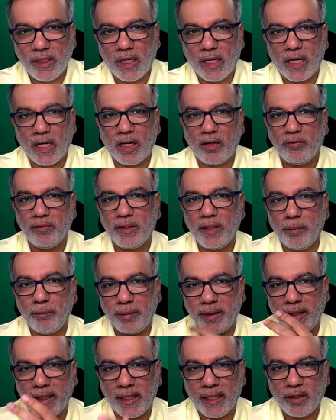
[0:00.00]
how they
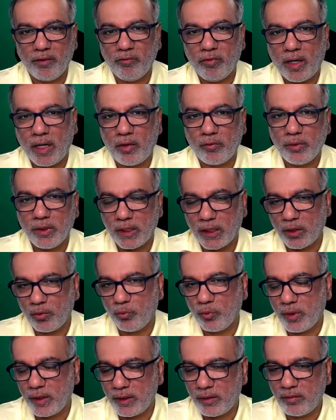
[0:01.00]
behave, how they
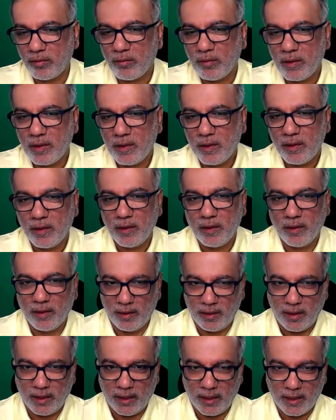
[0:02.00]
convert,
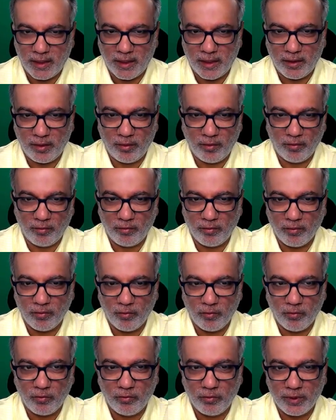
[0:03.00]
and
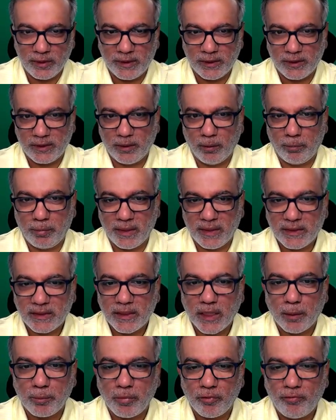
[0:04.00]
which is the best
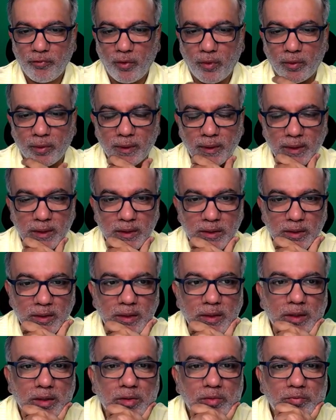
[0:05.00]
type of audience
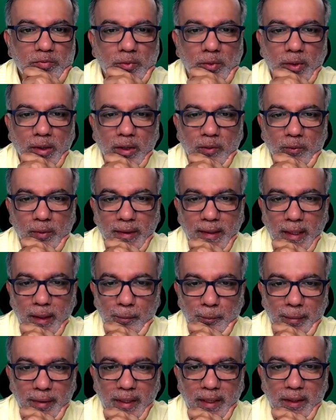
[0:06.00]
for our
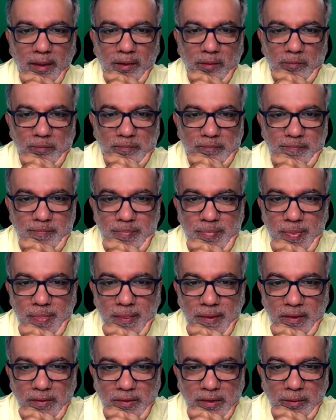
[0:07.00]
campaign.
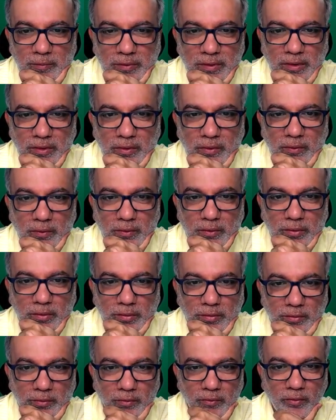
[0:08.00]
So I'm going to go
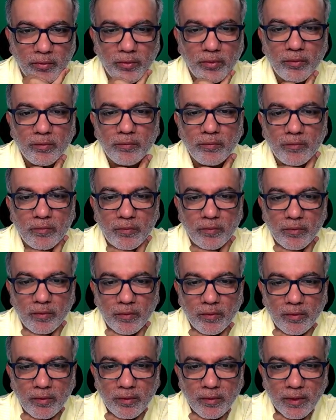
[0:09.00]
through
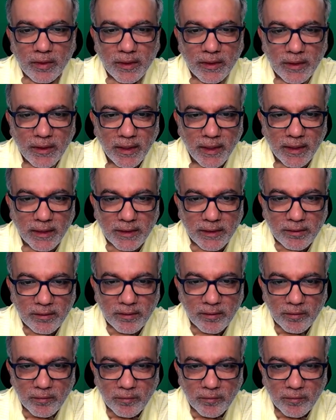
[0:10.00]
this list.